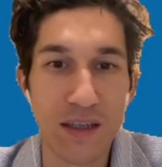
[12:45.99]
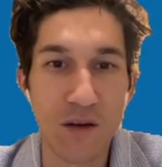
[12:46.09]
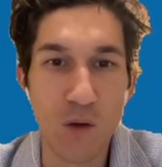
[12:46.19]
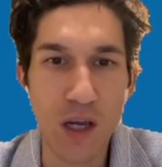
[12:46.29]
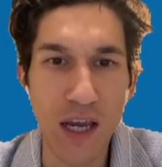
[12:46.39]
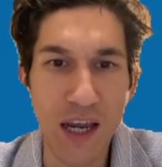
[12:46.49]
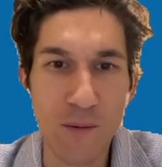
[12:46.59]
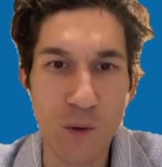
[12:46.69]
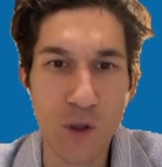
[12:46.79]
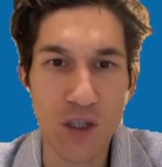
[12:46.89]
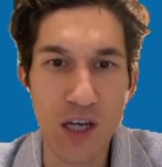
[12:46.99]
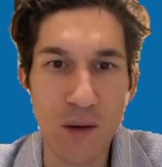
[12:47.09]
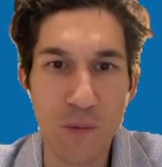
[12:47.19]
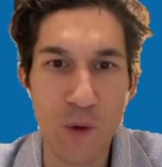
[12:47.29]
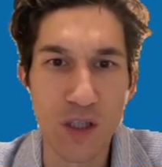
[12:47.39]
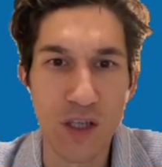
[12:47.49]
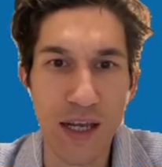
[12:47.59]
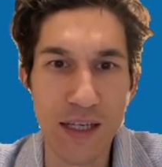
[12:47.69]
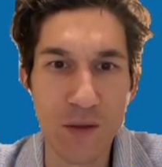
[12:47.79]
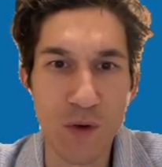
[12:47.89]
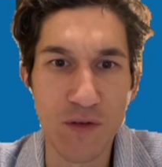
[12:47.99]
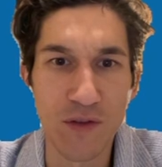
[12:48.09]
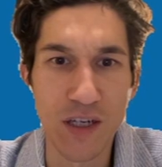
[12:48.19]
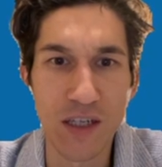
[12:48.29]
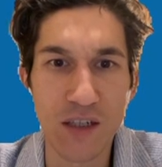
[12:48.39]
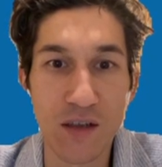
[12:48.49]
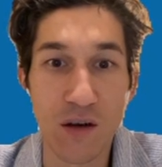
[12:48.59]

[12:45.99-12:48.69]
Okay, what's up with this, my friend?